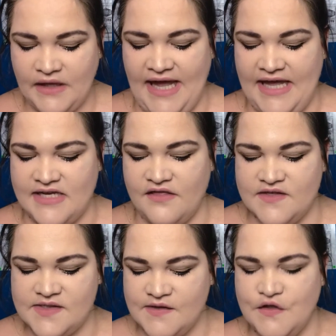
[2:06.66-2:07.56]
And
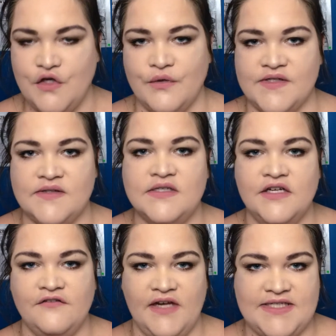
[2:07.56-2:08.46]
this is the newest
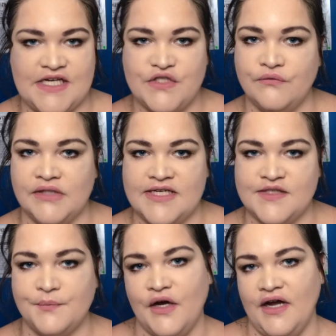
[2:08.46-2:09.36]
foundation
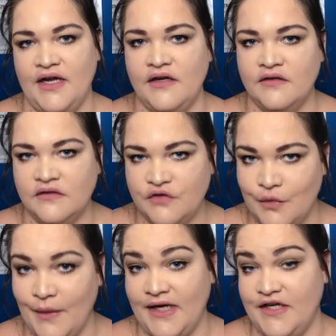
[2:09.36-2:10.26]
released by
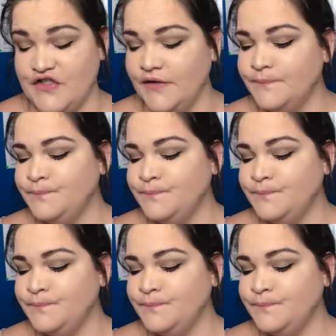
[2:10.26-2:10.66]
Nude by Nature.